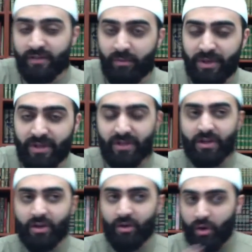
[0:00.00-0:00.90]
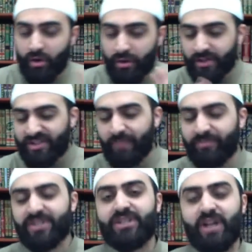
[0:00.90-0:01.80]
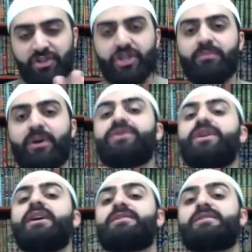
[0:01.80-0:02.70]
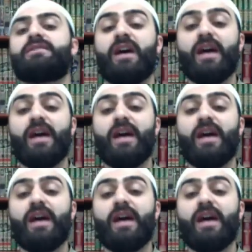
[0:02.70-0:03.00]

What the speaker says: of opinion here or there's some discussion about this,